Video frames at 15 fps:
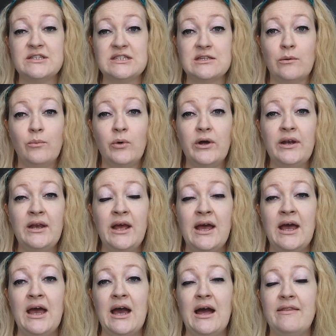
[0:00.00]
someone,
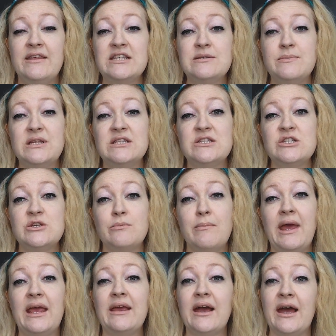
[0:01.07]
and this means to
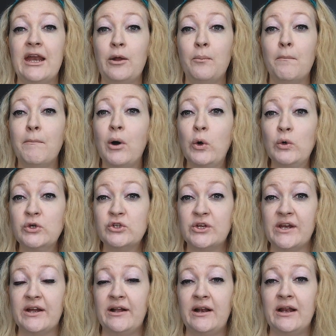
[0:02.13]
make an
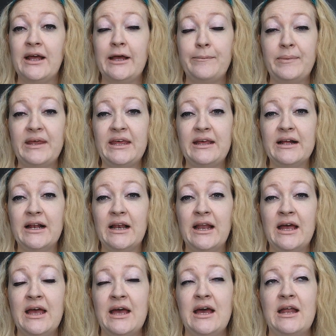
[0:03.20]
emotional appeal.
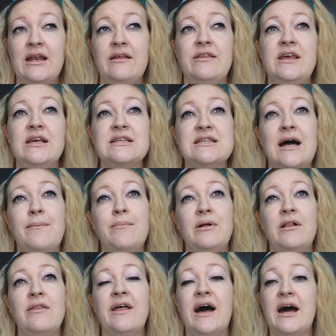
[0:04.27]
The
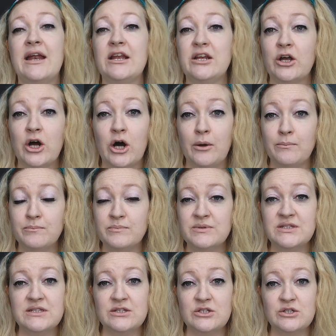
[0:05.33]
example that
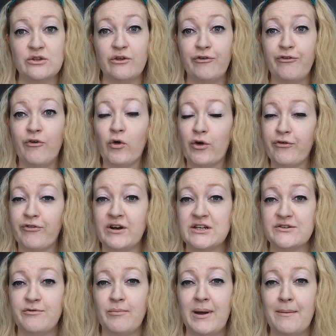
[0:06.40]
comes to the
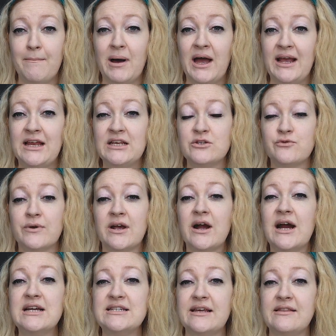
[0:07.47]
forefront of my mind
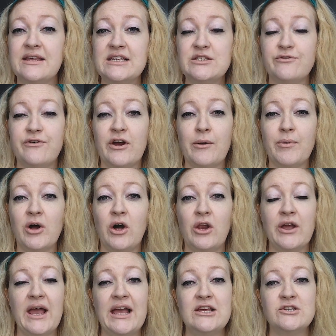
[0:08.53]
regarding this verb
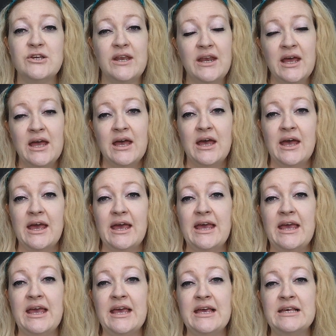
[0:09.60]
collocation
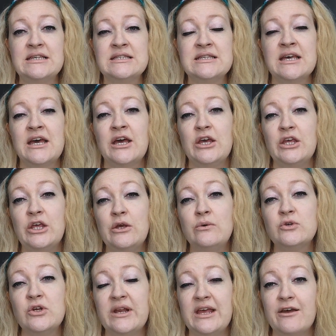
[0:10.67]
is
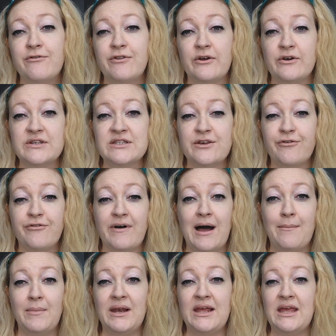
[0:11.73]
usually if there is a
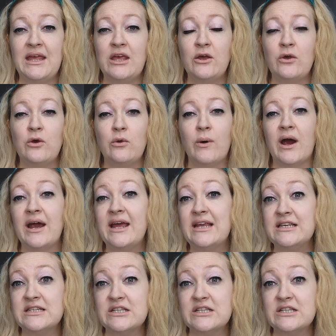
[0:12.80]
family who are in